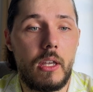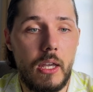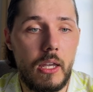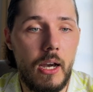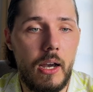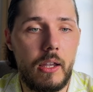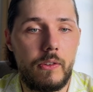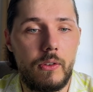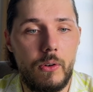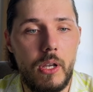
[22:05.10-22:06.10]
AI
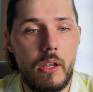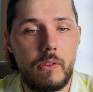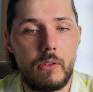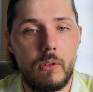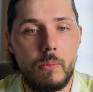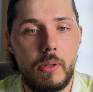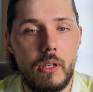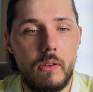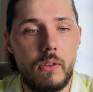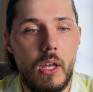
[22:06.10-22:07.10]
to, okay, so
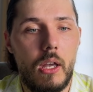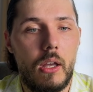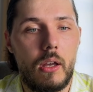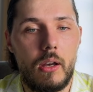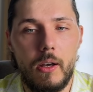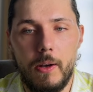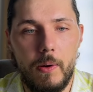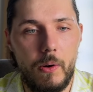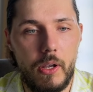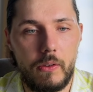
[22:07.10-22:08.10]
please,
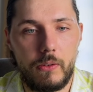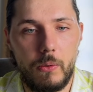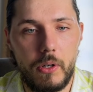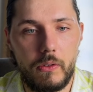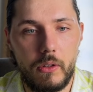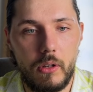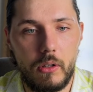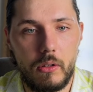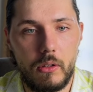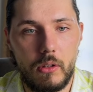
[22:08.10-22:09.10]
okay, so where is it?
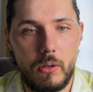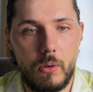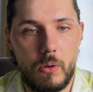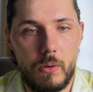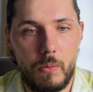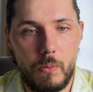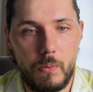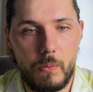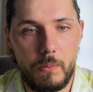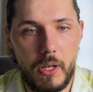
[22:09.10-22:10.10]

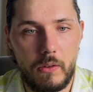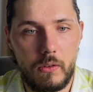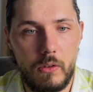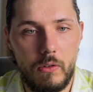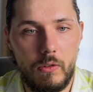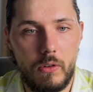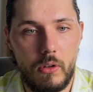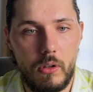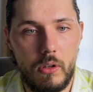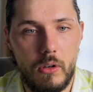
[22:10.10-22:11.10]
Message,
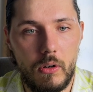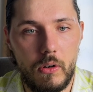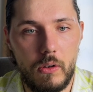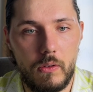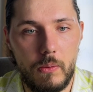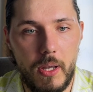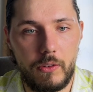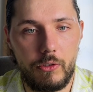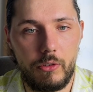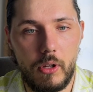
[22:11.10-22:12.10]
here is the
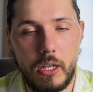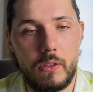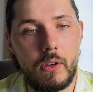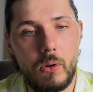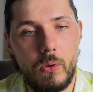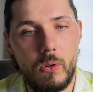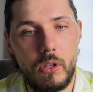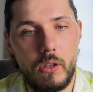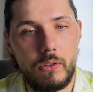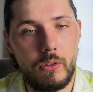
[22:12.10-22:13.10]
message. Like, the goal
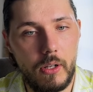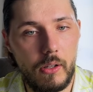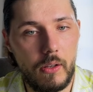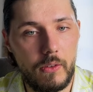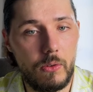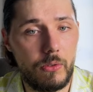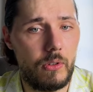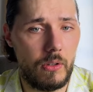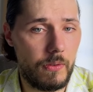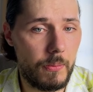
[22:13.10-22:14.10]
is to analyze the user
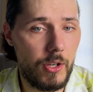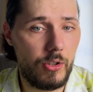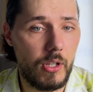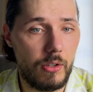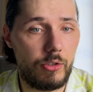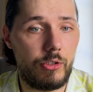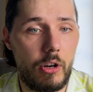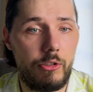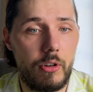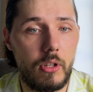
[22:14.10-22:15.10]
information and
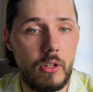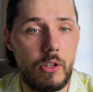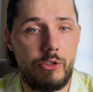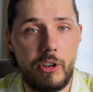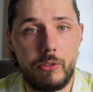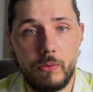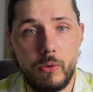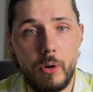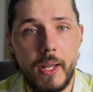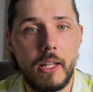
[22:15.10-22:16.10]
structure it in the JSON
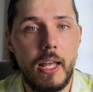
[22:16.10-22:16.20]
format.